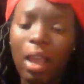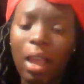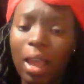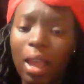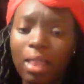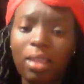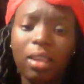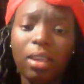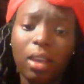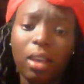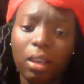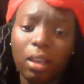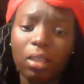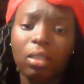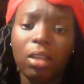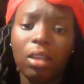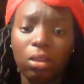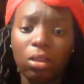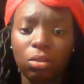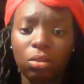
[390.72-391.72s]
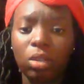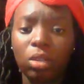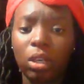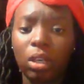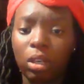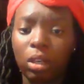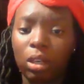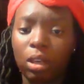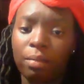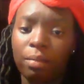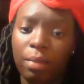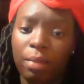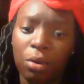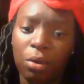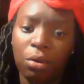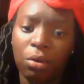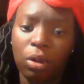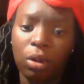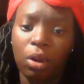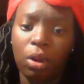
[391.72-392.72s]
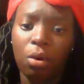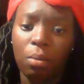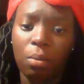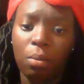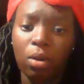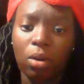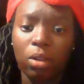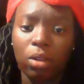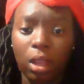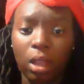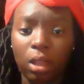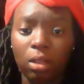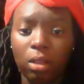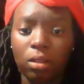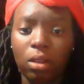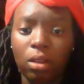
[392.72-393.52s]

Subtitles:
I think I can handle taking care of my own at home all day.